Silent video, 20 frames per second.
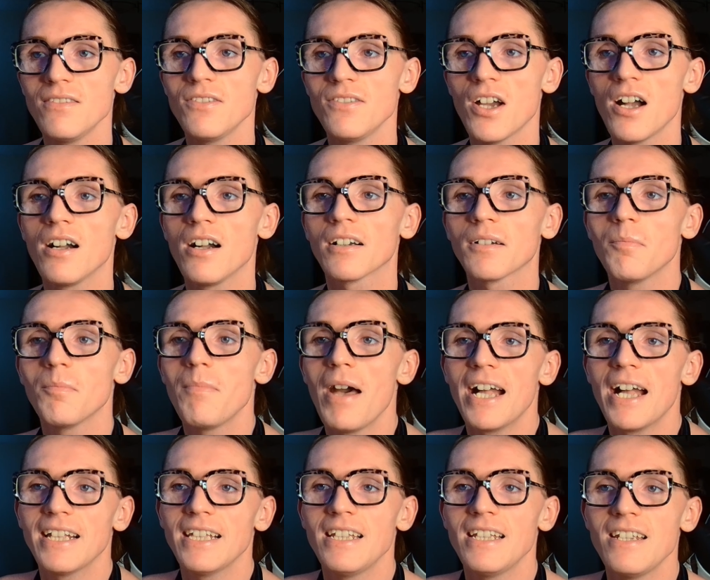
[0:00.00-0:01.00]
Talk
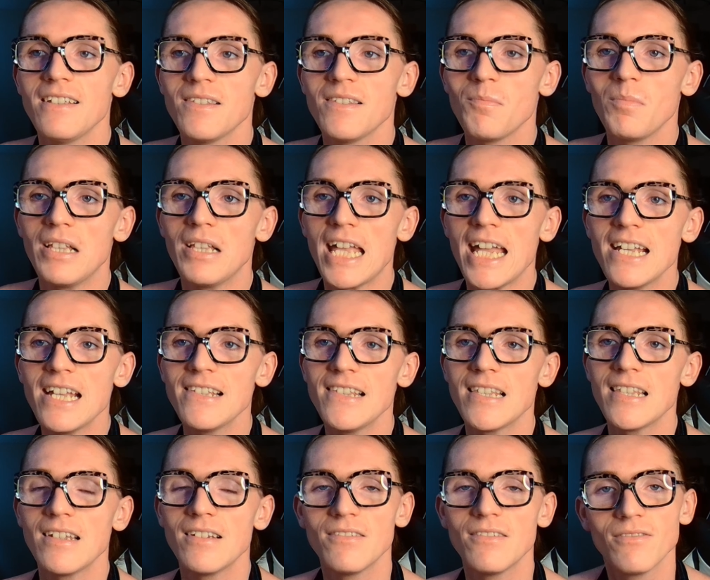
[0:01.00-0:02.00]
back in its
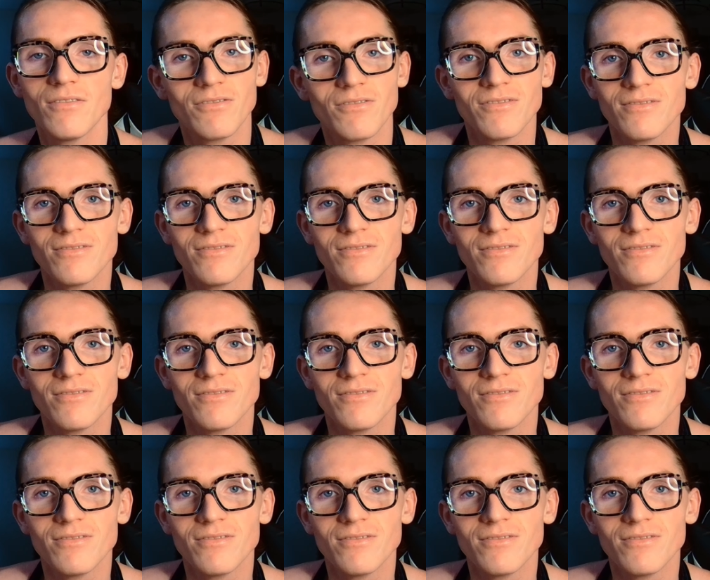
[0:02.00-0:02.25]
place and